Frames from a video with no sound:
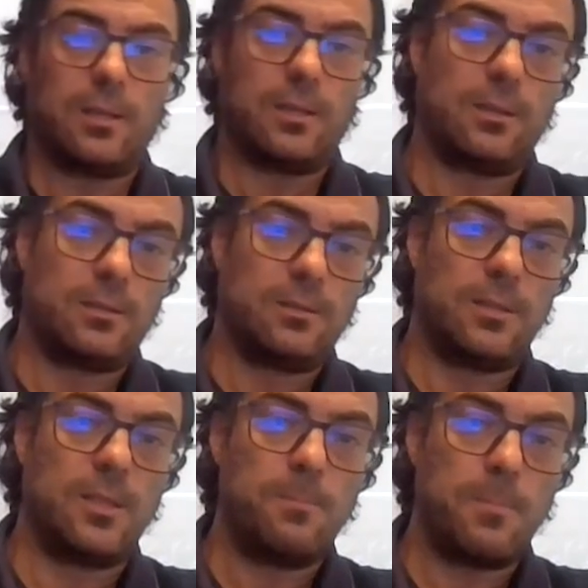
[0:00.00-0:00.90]

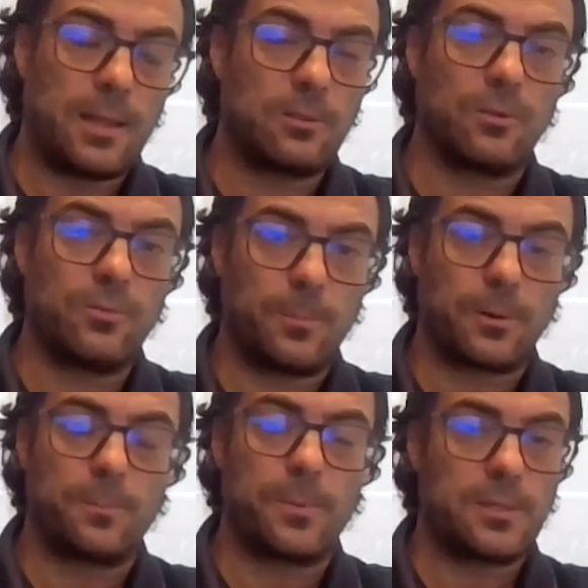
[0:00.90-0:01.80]
The demand of the
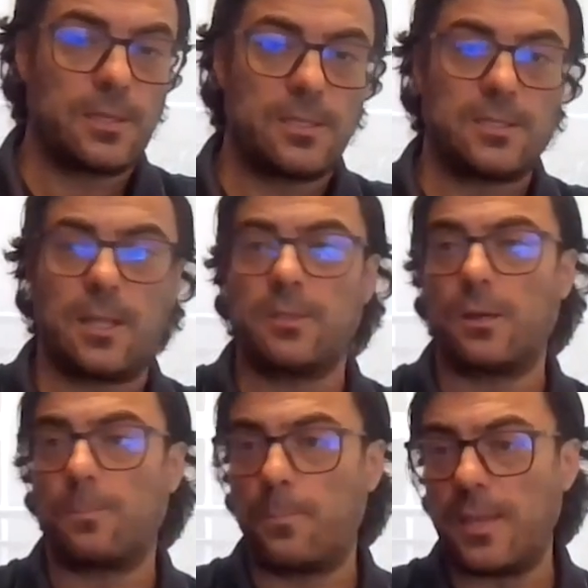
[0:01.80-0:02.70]
properties is
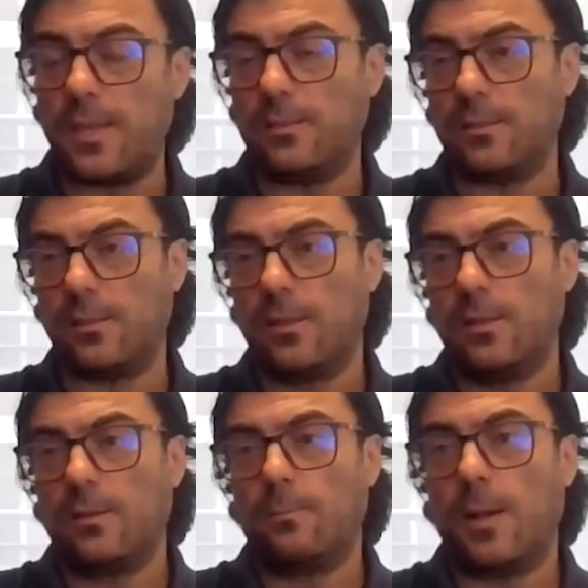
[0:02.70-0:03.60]
underpinned
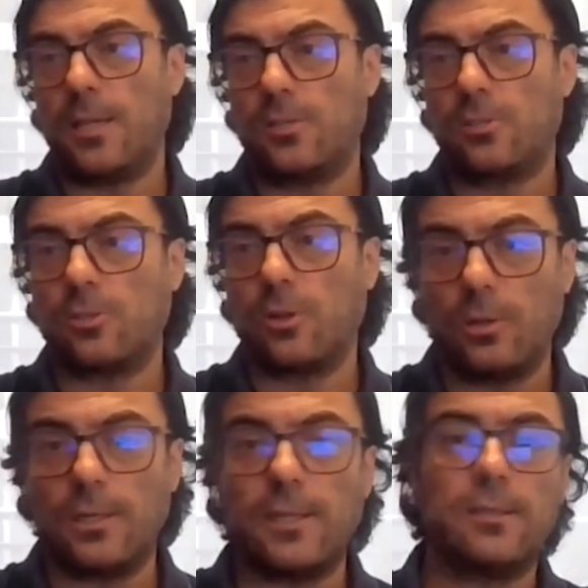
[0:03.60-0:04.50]
by
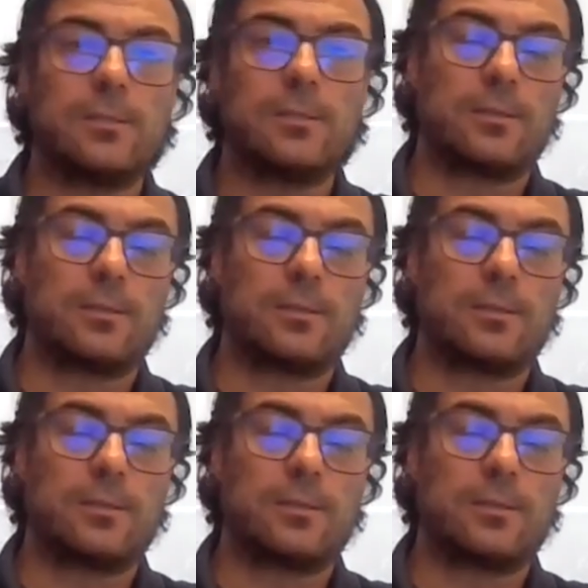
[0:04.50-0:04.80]
solid